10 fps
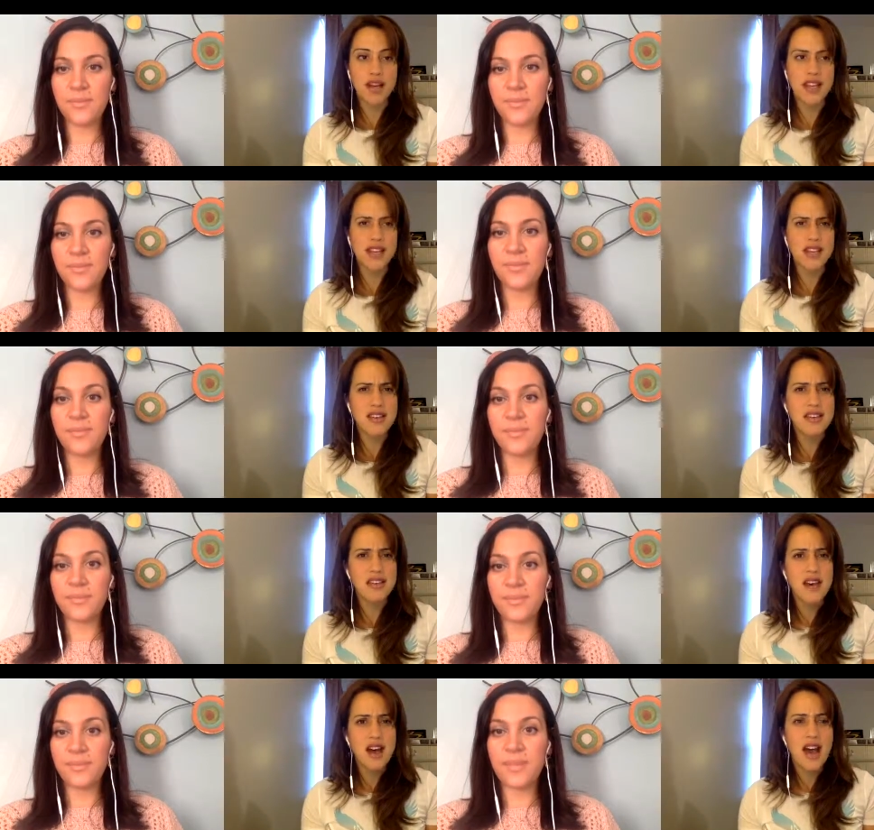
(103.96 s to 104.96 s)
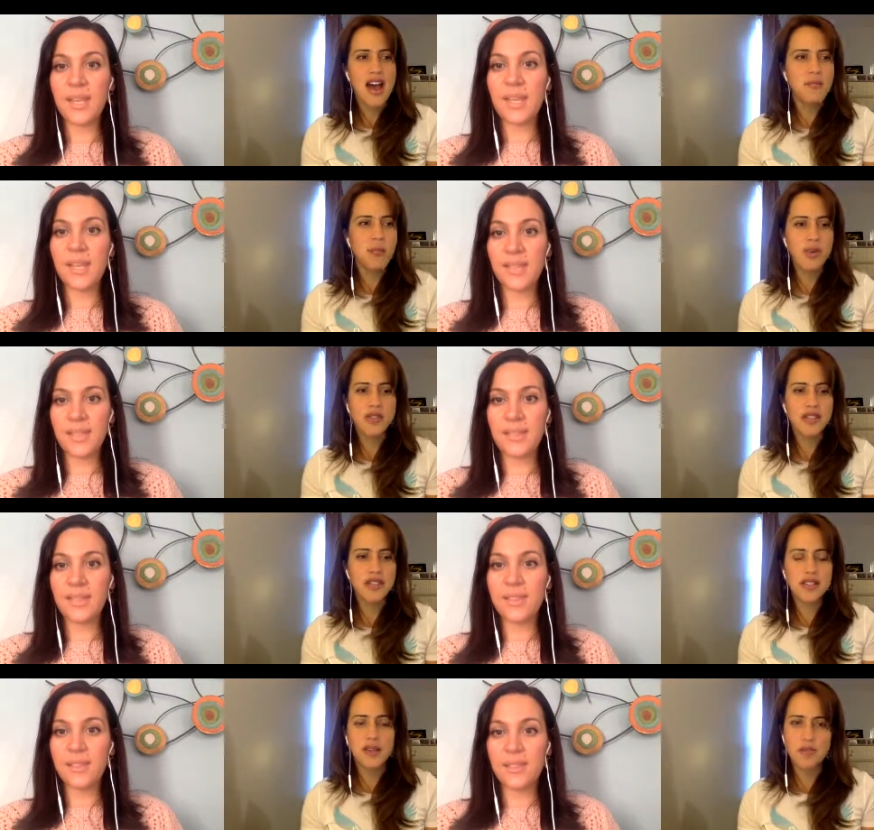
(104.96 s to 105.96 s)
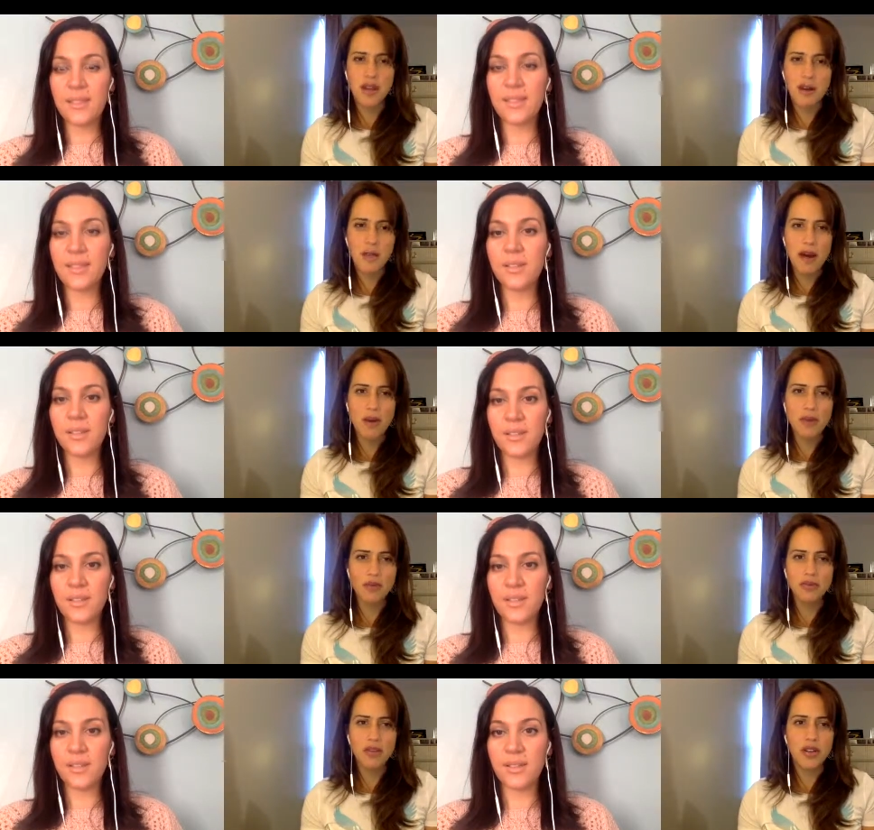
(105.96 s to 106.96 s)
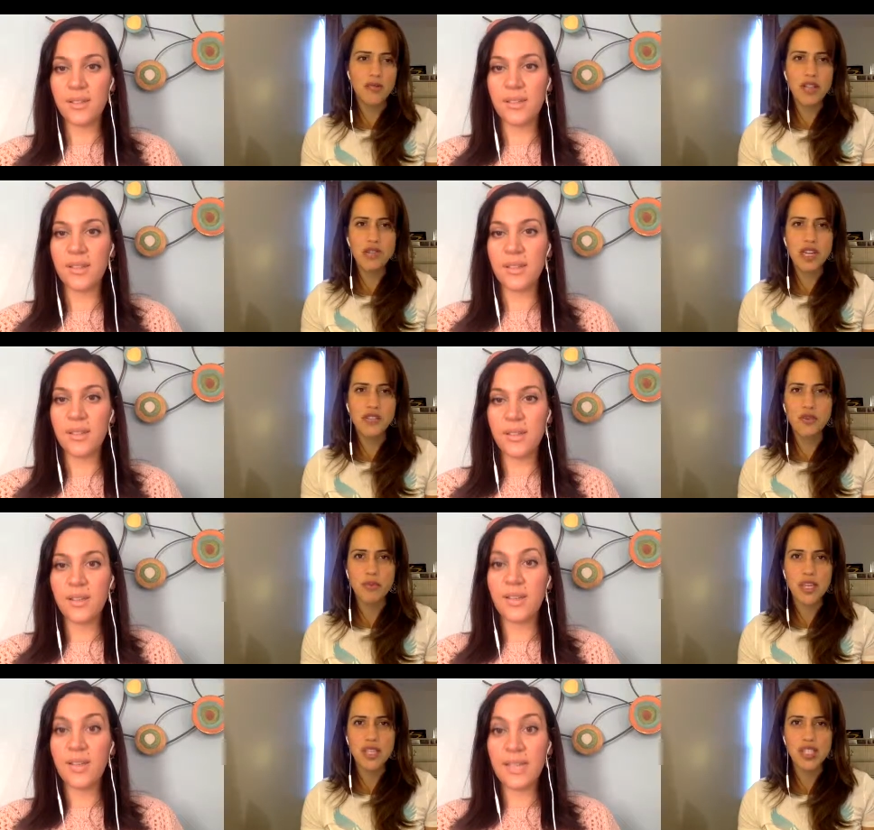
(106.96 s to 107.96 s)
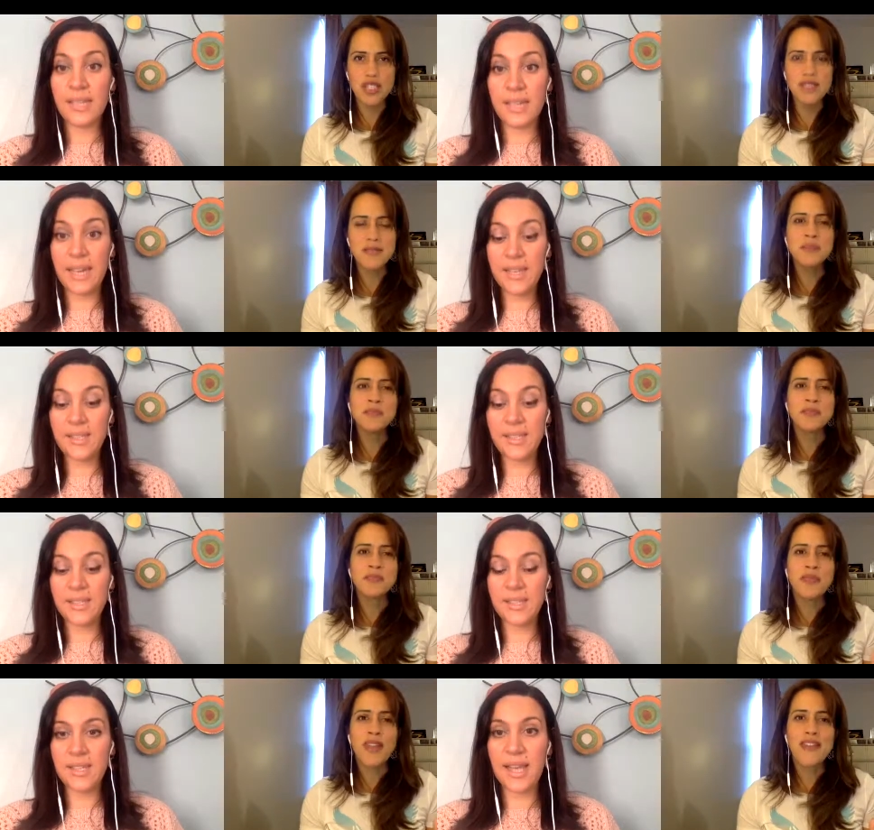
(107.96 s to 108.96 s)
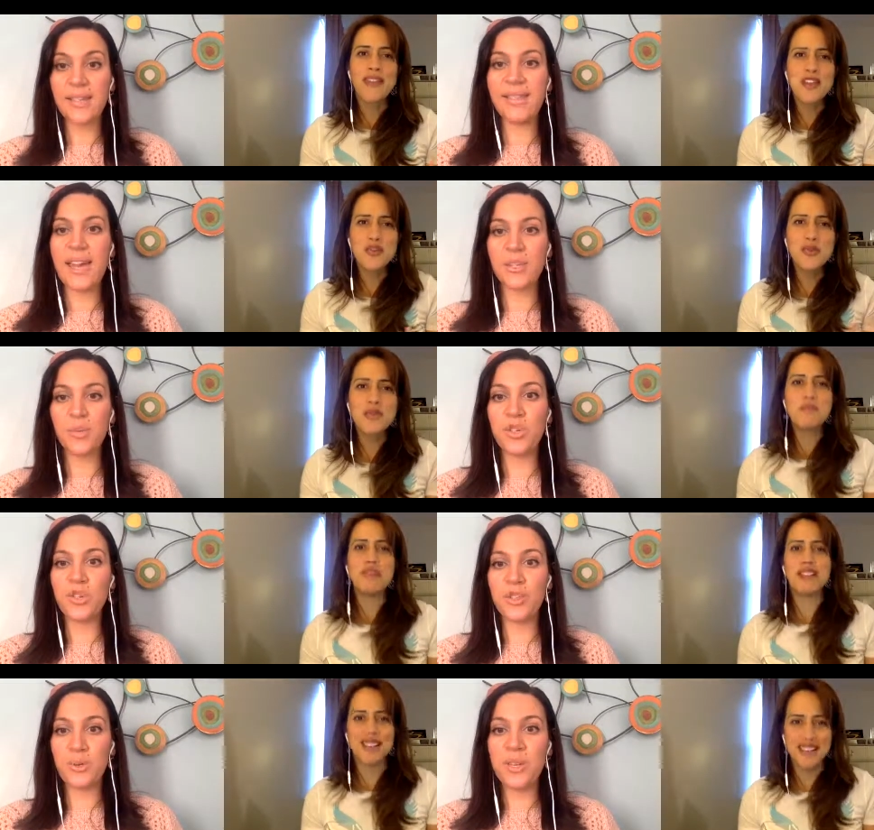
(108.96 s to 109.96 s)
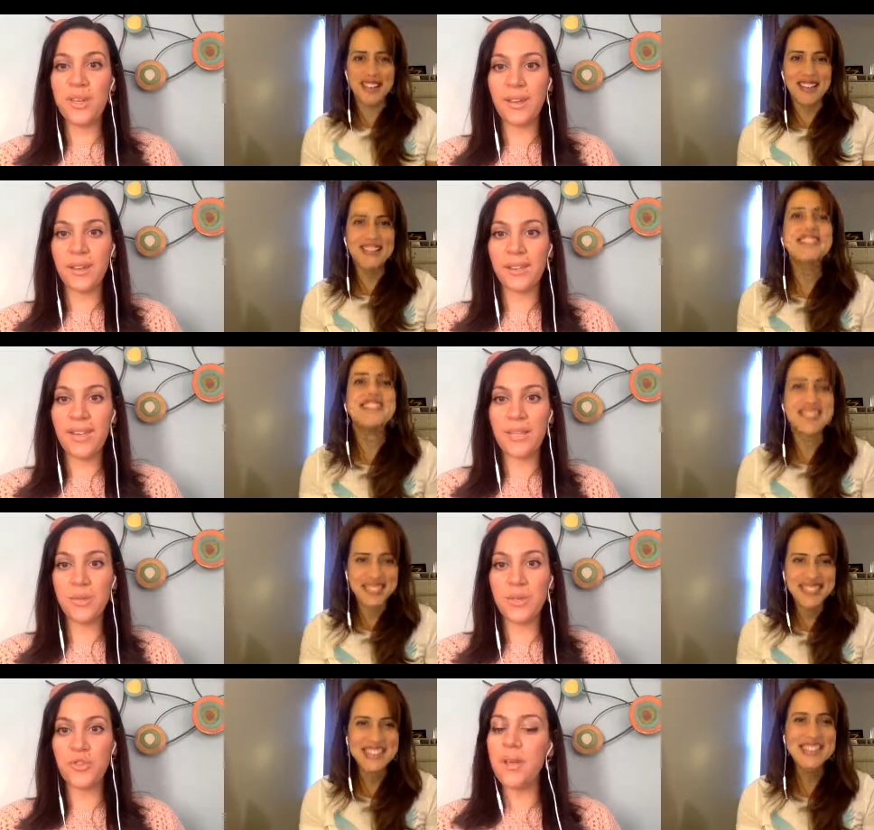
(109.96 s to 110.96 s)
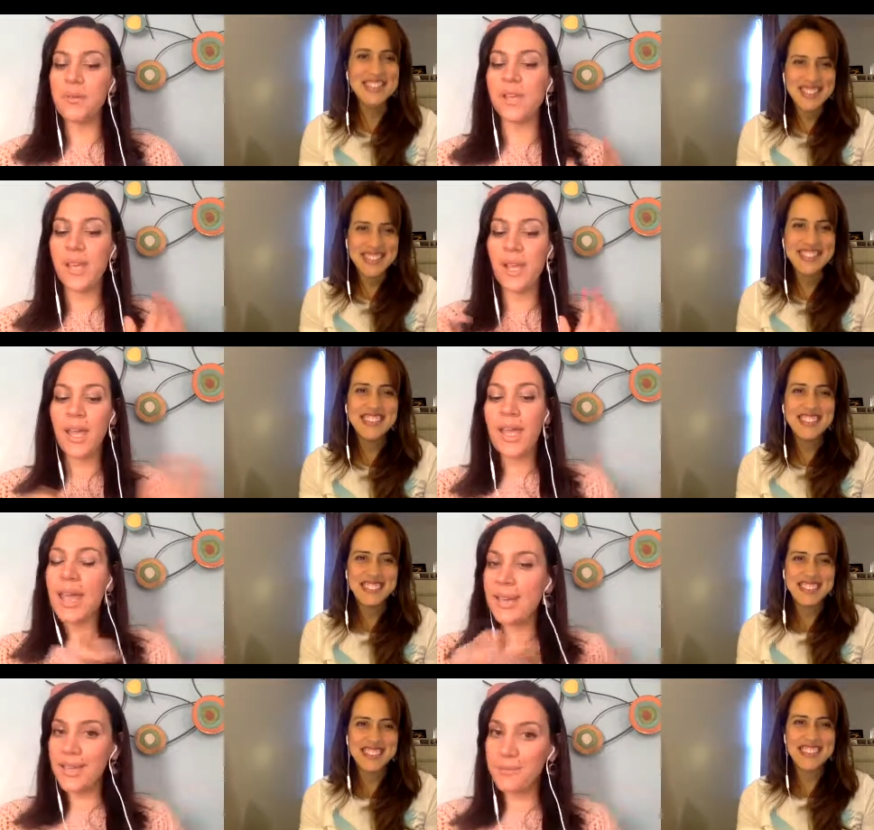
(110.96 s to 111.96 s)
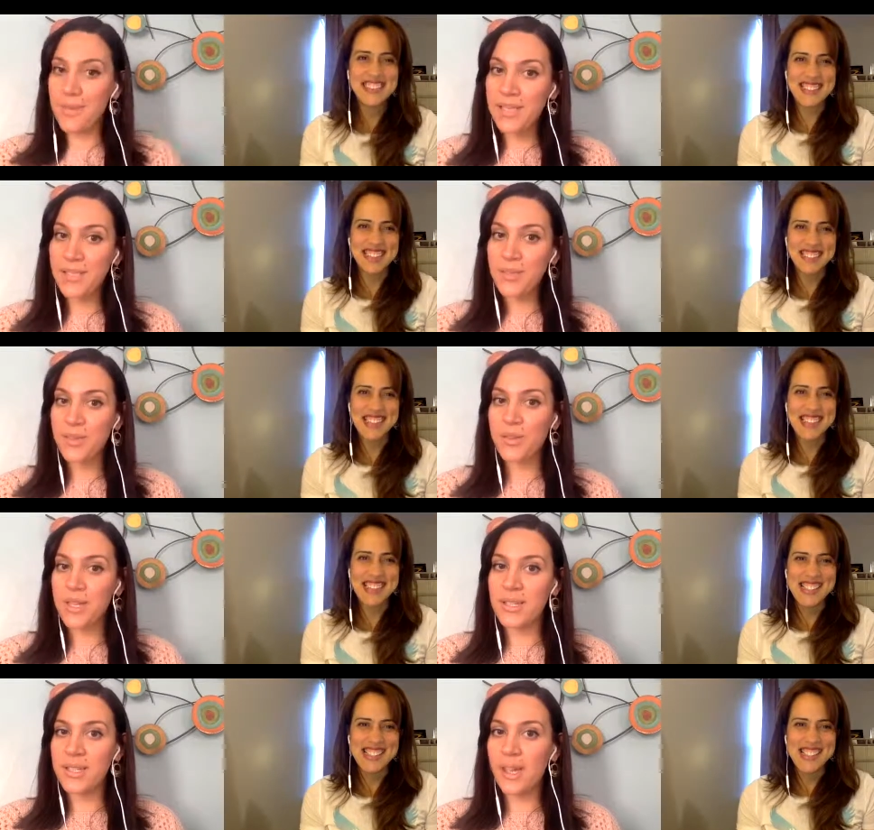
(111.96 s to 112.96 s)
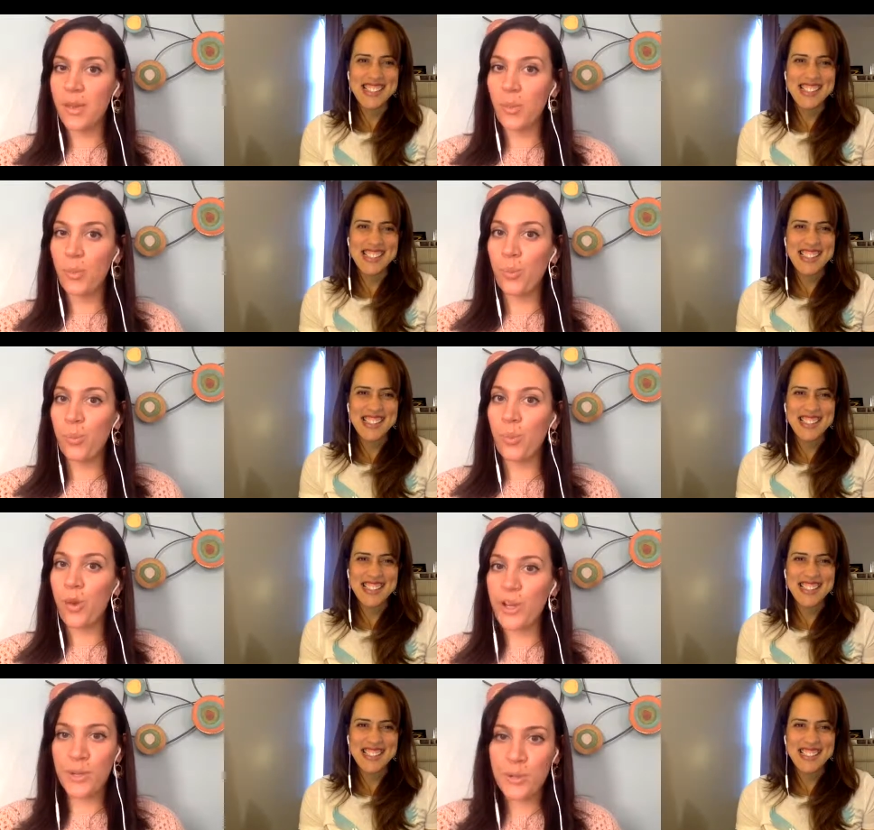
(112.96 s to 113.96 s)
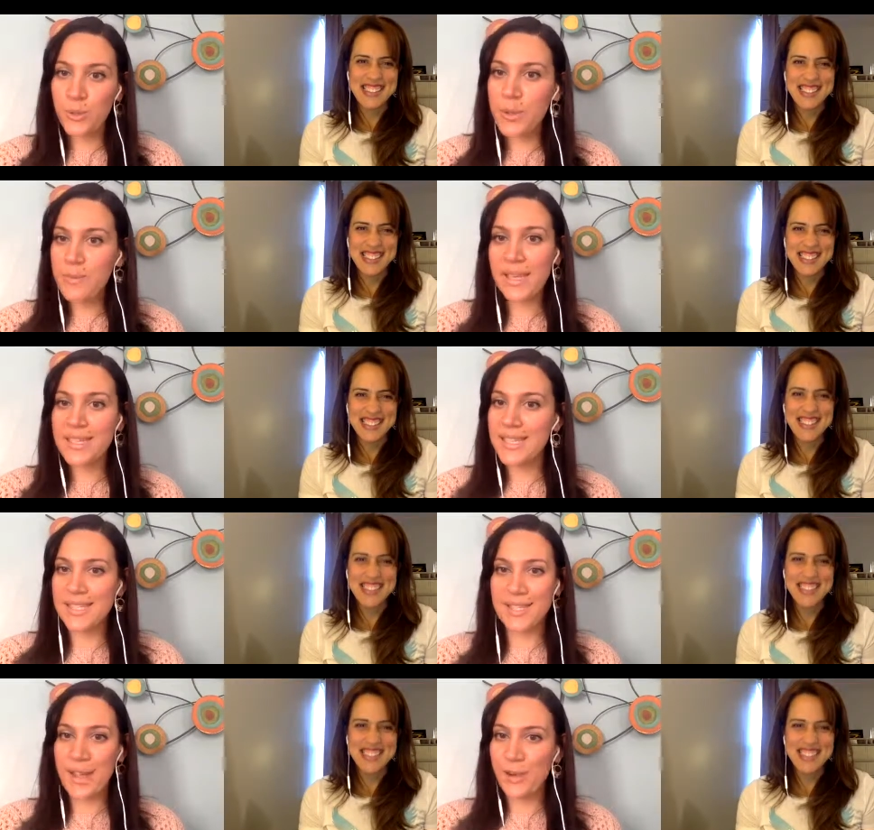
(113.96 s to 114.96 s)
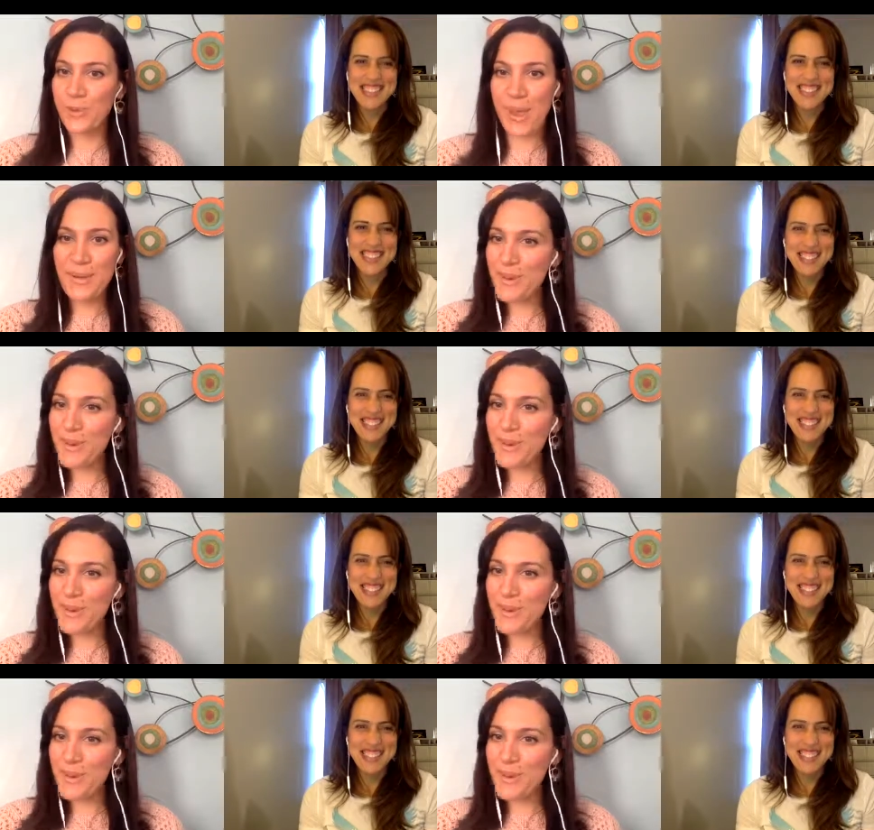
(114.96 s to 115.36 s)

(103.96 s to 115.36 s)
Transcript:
Speaker 1: And I think I had posted something about one of my transformations. Yes. and that's what
Speaker 2: drew me. That's what mm-hmm. drew me. I was like, and I messaged you and I said, what are you doing? Because it's not Weight